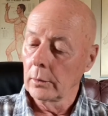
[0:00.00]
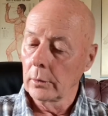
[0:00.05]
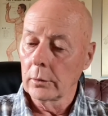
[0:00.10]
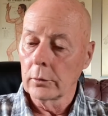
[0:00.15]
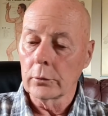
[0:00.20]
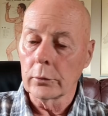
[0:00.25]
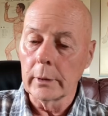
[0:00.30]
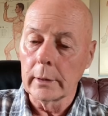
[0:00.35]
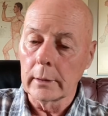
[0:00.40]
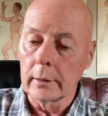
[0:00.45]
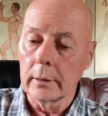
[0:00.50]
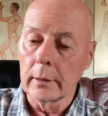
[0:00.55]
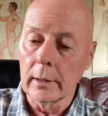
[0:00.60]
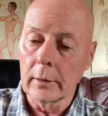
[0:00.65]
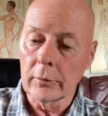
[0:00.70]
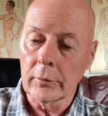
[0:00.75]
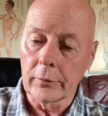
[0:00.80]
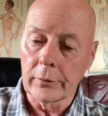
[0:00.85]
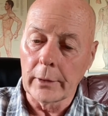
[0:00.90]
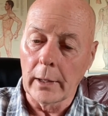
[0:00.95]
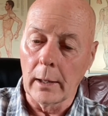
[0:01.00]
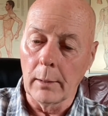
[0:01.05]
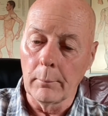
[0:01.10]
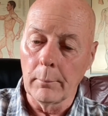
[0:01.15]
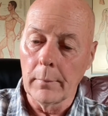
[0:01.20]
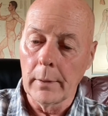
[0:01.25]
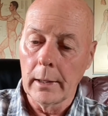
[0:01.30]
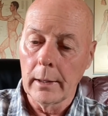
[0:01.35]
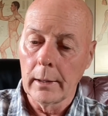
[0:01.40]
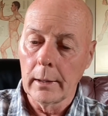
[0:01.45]
treat this
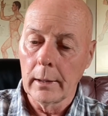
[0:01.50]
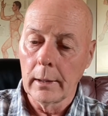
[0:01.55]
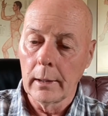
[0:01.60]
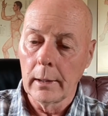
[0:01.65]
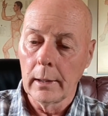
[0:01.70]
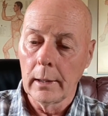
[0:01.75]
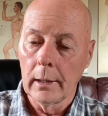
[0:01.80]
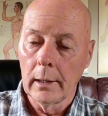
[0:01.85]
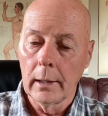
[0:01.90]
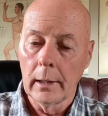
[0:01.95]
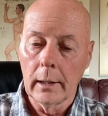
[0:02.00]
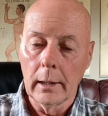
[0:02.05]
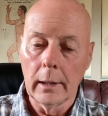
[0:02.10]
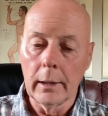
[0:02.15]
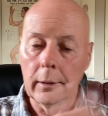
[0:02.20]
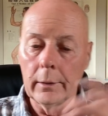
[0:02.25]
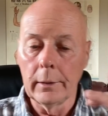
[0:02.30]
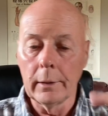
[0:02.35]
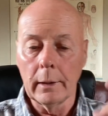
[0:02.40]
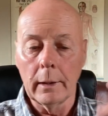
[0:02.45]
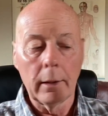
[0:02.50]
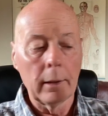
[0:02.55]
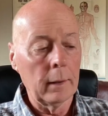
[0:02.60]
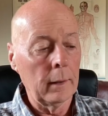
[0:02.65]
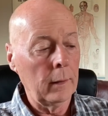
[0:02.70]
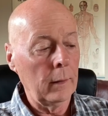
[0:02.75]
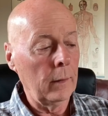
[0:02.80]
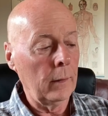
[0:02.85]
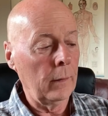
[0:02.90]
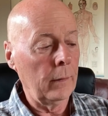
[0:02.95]
thumb and
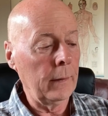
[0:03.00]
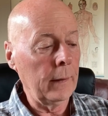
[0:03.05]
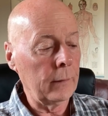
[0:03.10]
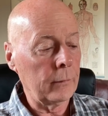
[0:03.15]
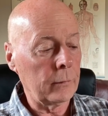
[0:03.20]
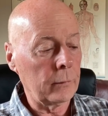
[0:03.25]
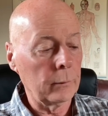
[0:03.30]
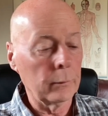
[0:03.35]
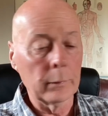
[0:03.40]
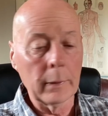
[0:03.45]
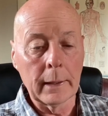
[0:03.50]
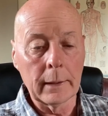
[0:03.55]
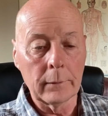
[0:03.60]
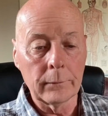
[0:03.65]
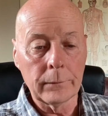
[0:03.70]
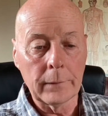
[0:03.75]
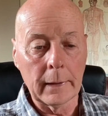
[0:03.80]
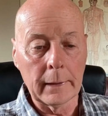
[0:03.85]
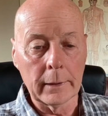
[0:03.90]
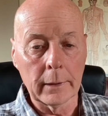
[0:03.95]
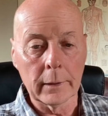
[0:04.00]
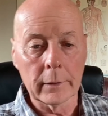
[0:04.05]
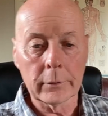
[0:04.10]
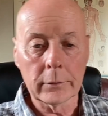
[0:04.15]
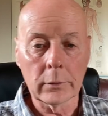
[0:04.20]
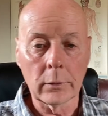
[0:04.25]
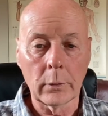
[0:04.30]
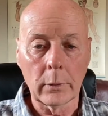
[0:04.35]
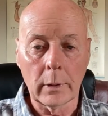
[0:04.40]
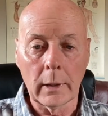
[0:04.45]
this ring finger.
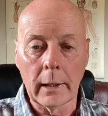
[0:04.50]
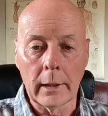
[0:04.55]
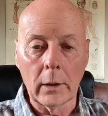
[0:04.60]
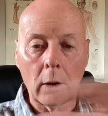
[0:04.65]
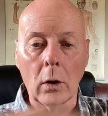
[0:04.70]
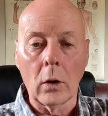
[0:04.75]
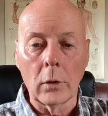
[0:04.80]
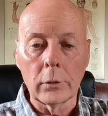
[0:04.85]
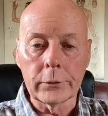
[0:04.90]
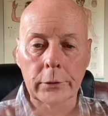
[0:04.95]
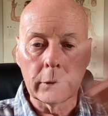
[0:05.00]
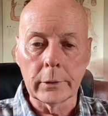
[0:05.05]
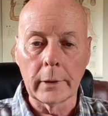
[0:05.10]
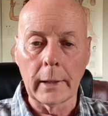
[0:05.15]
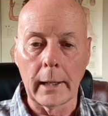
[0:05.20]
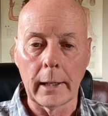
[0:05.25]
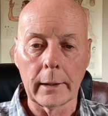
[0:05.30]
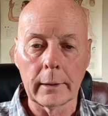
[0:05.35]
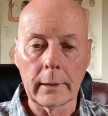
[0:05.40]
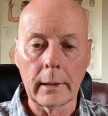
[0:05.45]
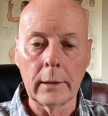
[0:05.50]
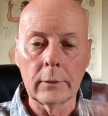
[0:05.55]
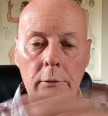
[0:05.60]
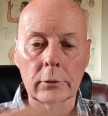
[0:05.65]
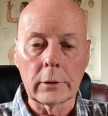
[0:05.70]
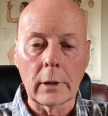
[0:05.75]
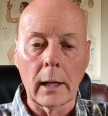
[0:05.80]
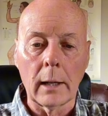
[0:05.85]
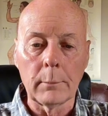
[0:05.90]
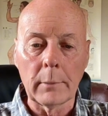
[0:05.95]
So I alternate
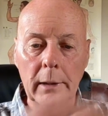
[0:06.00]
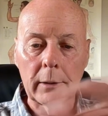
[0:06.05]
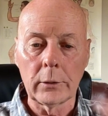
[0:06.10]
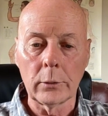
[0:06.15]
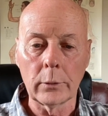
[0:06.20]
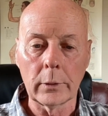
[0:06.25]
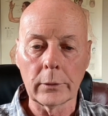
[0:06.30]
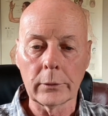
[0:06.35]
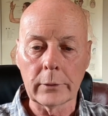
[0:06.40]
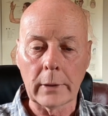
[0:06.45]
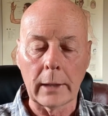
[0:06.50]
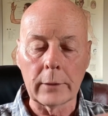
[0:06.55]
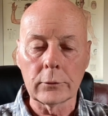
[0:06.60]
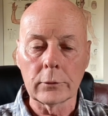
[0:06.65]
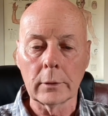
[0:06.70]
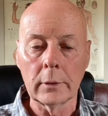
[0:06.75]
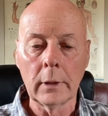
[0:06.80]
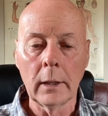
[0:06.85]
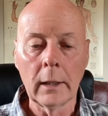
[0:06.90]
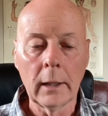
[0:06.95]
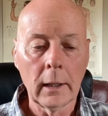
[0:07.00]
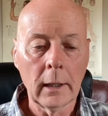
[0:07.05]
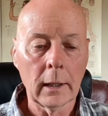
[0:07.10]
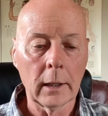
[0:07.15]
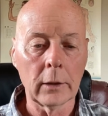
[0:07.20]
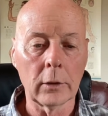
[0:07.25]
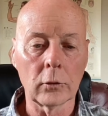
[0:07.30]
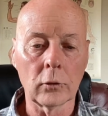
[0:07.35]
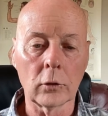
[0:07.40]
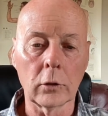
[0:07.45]
each time I do a session,
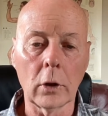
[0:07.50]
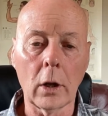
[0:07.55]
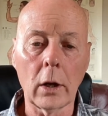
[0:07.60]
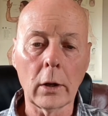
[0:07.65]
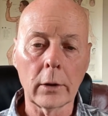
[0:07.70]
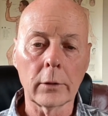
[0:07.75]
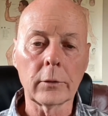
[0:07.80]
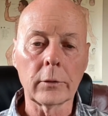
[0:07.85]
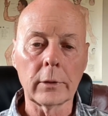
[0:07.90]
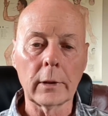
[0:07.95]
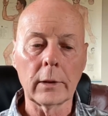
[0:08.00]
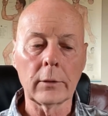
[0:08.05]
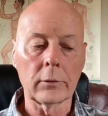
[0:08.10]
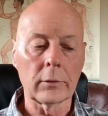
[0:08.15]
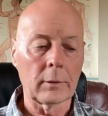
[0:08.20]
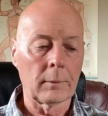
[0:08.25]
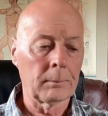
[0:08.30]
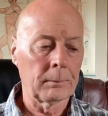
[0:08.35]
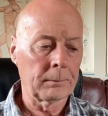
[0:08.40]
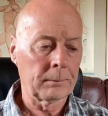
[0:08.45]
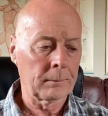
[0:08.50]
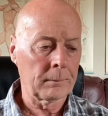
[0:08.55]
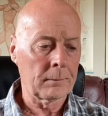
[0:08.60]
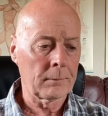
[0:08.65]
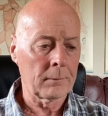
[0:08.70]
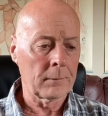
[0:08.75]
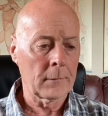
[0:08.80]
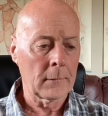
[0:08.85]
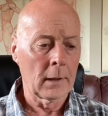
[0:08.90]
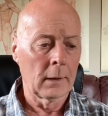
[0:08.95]
and as long as these
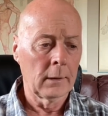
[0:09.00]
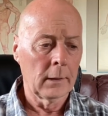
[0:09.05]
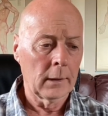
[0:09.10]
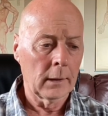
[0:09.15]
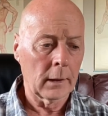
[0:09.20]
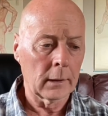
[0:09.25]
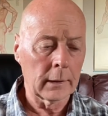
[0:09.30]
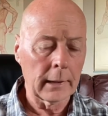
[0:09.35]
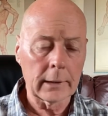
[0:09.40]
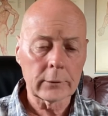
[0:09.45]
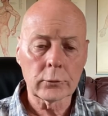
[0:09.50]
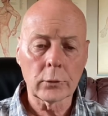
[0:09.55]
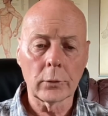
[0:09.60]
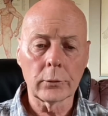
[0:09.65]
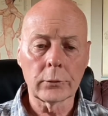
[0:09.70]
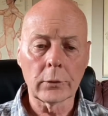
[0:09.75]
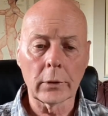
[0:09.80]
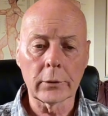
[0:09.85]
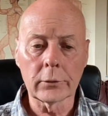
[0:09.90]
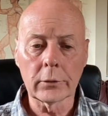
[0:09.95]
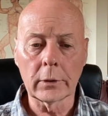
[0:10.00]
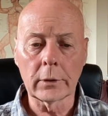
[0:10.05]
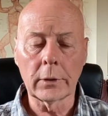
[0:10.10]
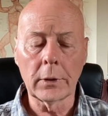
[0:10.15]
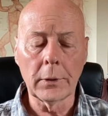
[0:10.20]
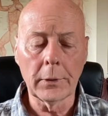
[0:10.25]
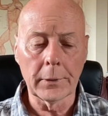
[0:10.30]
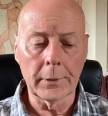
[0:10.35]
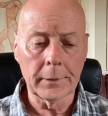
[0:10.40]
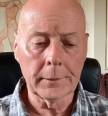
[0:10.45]
electrodes are
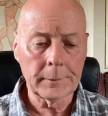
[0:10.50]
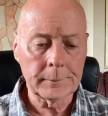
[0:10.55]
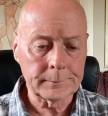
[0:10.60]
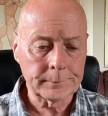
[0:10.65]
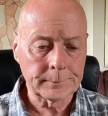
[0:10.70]
secure,